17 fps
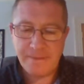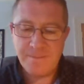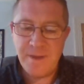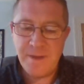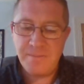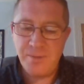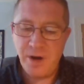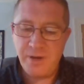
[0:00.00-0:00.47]

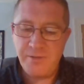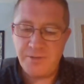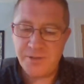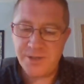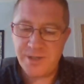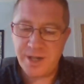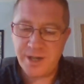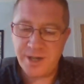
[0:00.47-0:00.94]
met mine
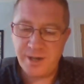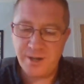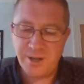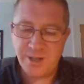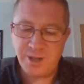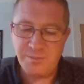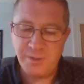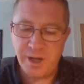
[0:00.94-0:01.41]
for a second,
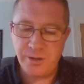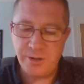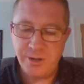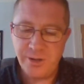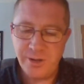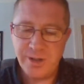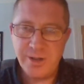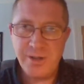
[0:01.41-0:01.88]
and I
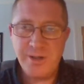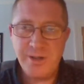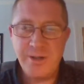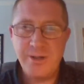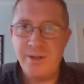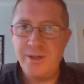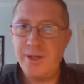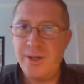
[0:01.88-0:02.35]
smiled.
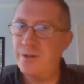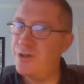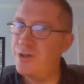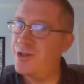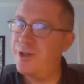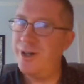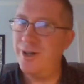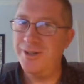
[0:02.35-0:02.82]
No
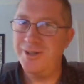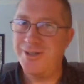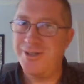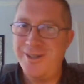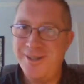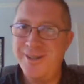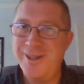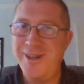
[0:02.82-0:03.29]

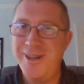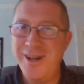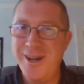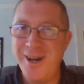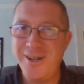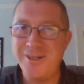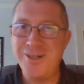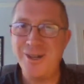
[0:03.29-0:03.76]
chance,
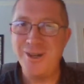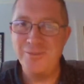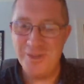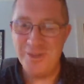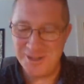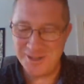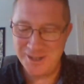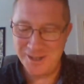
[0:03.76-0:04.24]
I told
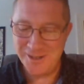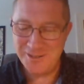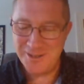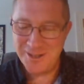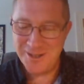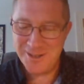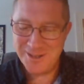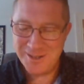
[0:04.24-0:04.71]
myself.
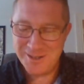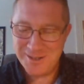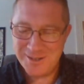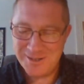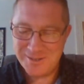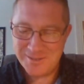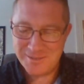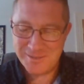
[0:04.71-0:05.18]

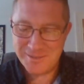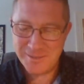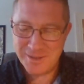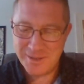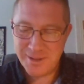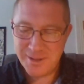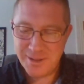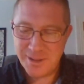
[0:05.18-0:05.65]

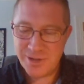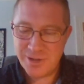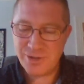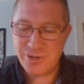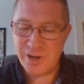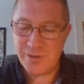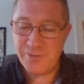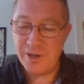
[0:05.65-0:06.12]

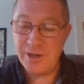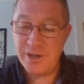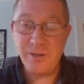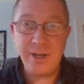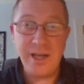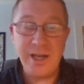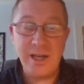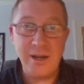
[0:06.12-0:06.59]
Scruffy
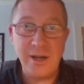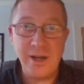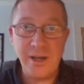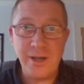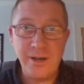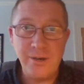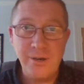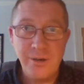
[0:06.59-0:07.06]
little git
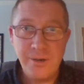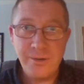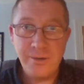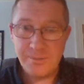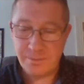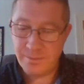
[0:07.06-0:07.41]
like you.